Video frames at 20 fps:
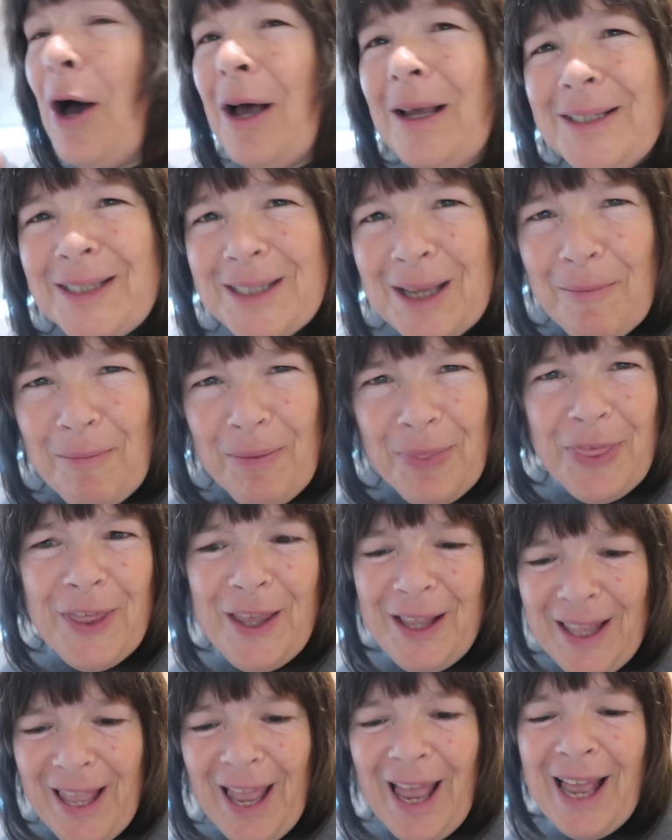
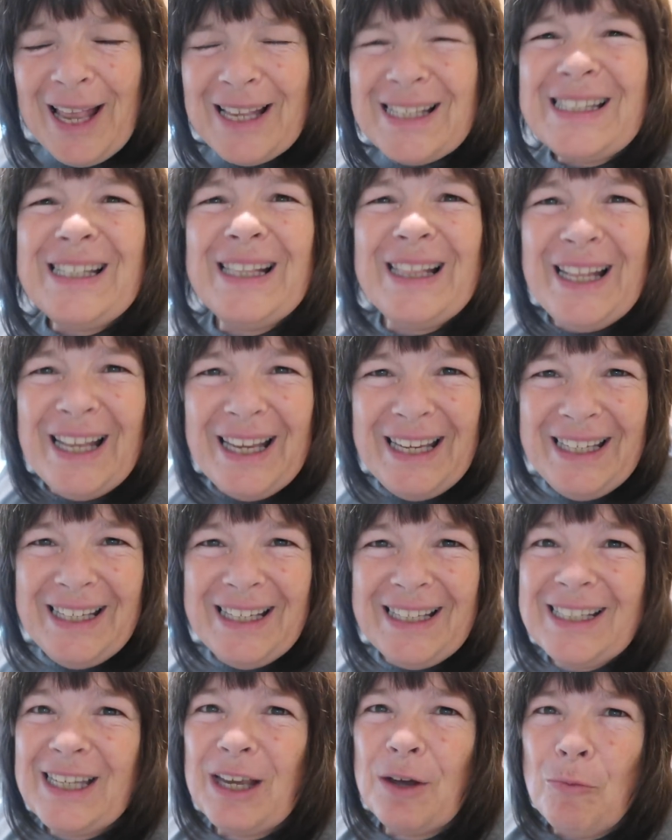Something has
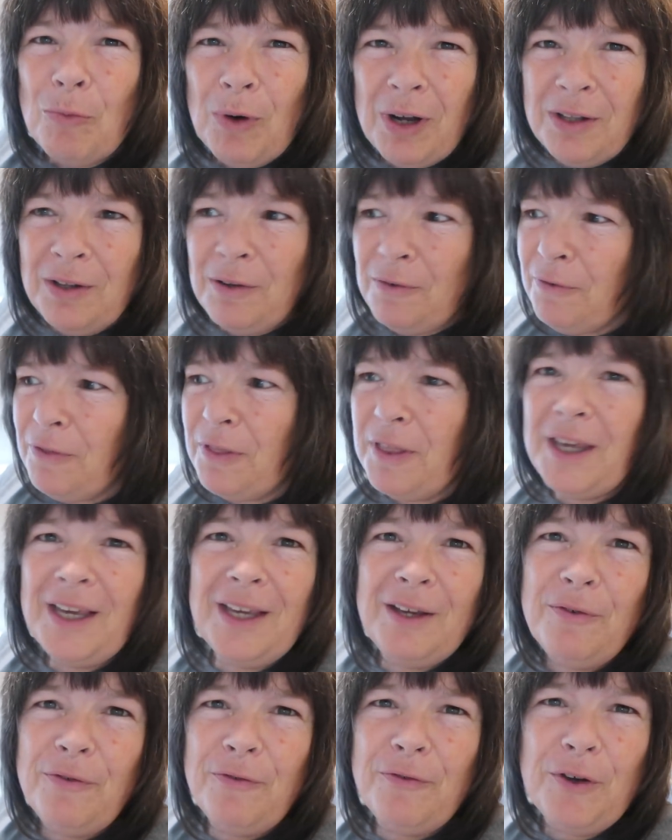leaked in one of
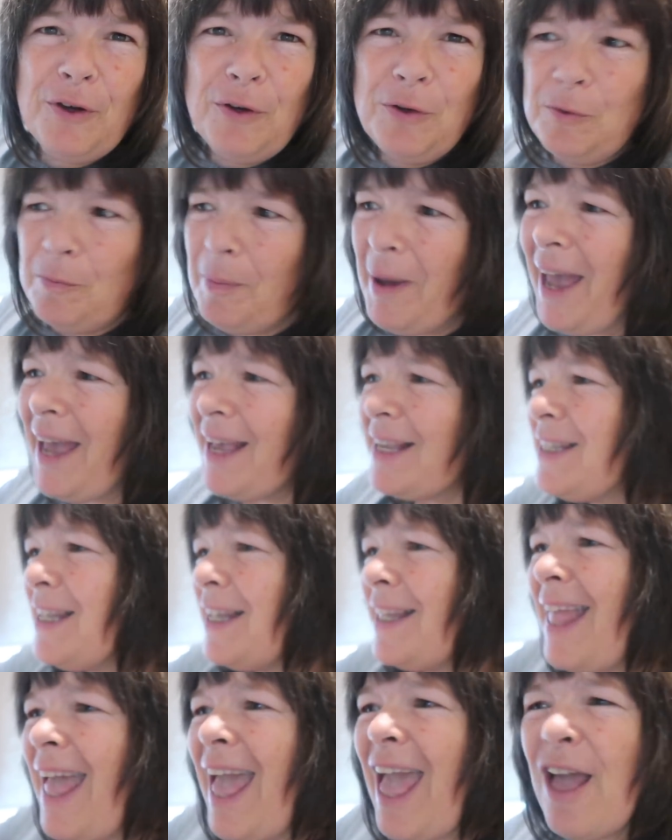the food bags
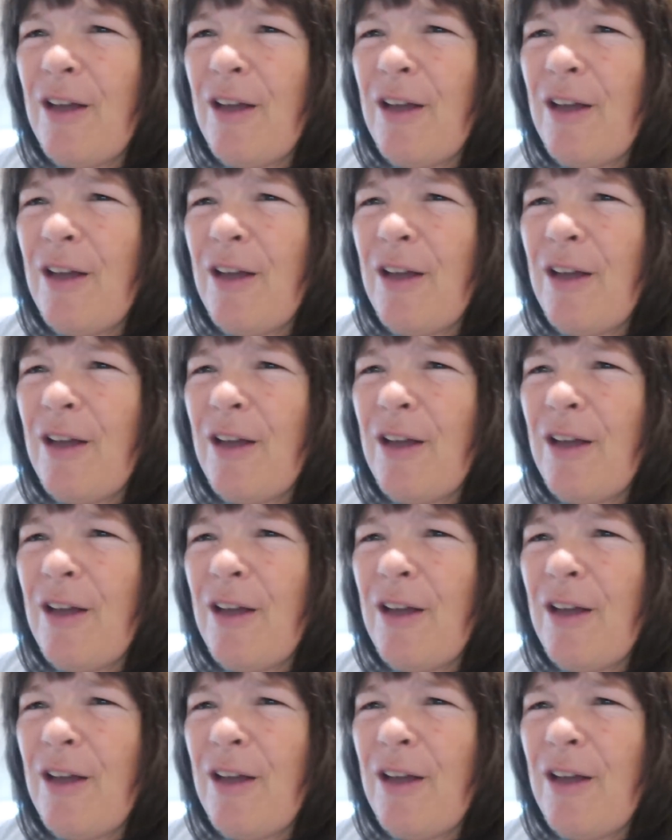and